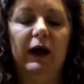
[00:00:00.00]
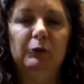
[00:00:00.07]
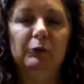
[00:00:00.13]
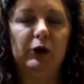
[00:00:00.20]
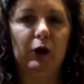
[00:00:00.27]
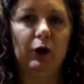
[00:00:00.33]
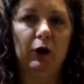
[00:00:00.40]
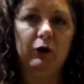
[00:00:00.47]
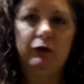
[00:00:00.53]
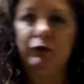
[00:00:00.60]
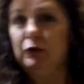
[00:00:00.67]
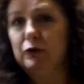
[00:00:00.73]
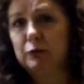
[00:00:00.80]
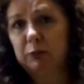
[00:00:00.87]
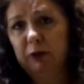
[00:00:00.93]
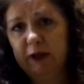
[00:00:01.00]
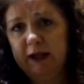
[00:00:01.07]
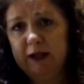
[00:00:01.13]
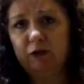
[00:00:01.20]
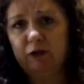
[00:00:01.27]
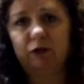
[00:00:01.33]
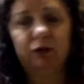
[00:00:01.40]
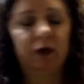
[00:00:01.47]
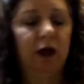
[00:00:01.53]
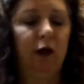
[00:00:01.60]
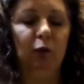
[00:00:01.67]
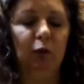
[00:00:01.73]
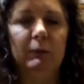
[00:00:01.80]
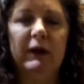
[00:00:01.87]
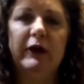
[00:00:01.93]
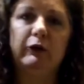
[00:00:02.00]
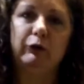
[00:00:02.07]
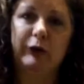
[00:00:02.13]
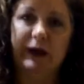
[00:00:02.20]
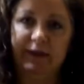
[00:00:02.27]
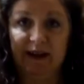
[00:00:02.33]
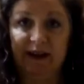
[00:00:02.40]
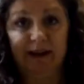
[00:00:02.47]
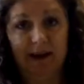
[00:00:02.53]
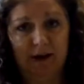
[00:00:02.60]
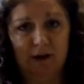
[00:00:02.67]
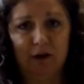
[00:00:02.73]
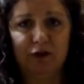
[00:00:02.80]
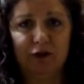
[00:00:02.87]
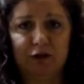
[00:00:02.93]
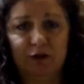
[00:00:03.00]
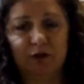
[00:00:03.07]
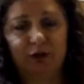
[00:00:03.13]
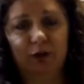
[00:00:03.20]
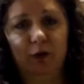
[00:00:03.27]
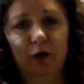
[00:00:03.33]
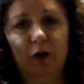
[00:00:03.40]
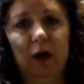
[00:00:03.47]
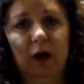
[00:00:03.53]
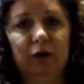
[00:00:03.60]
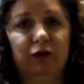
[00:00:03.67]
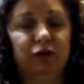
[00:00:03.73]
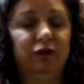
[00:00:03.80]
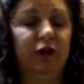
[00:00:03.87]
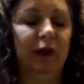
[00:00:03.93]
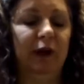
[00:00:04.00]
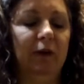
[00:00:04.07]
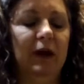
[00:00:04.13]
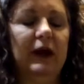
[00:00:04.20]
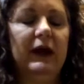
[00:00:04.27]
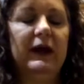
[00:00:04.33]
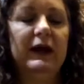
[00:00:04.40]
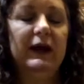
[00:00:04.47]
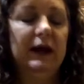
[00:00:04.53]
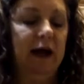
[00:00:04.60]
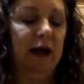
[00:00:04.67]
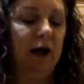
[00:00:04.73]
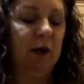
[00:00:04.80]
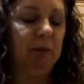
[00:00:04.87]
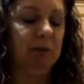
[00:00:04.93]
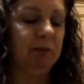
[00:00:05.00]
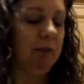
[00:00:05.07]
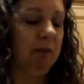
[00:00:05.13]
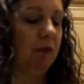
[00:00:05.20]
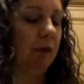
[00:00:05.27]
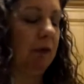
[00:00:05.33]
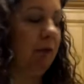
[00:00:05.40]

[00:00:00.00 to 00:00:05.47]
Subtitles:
You can also use bleach, and we might try that later just to show you how it's done. So the